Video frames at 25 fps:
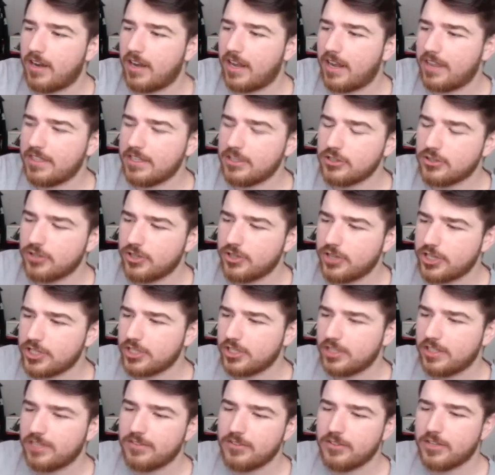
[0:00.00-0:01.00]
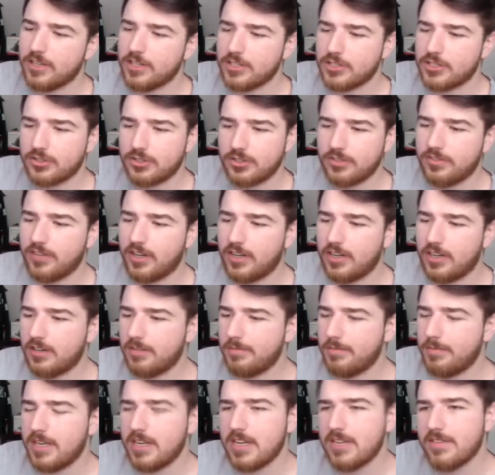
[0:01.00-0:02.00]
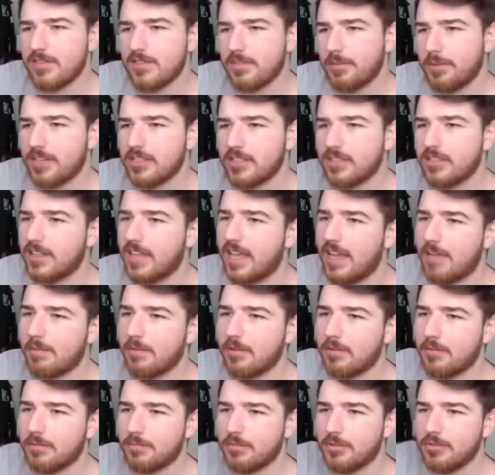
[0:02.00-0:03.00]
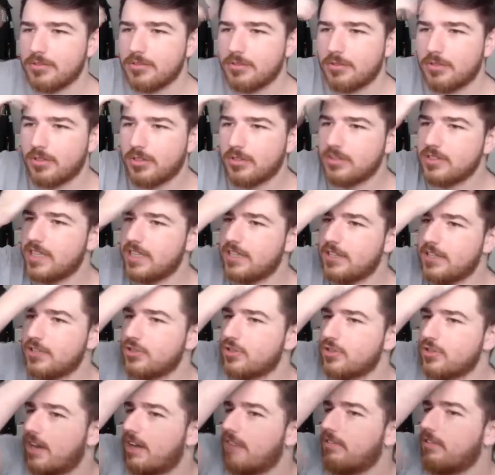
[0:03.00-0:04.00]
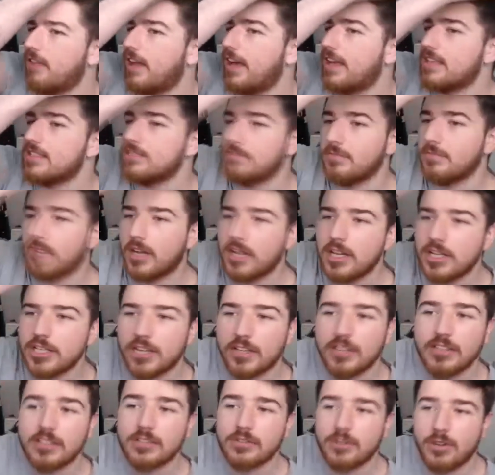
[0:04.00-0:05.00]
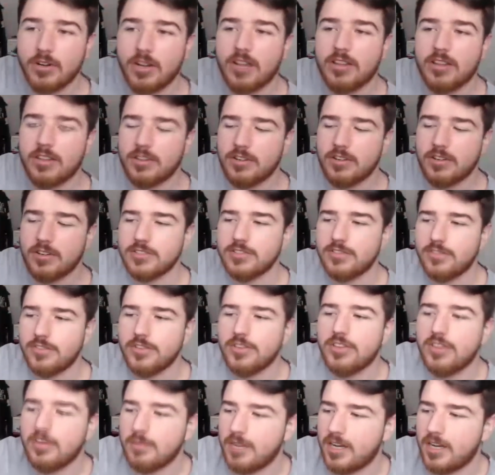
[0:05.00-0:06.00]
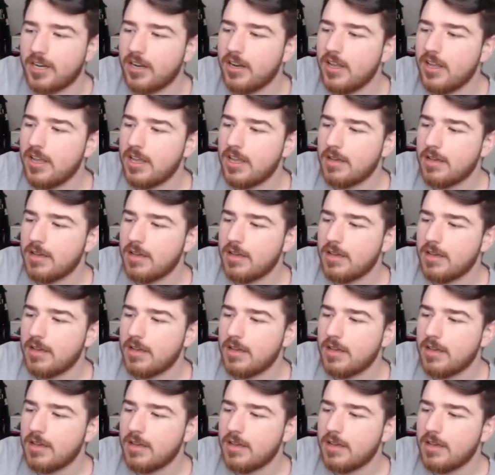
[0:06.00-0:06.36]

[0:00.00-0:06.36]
I think traditionally, if you look at Street Fighter, many of the players on the Capcom Pro Tour don't tend to travel as much. Celtic Throwdown, there's a few of them there.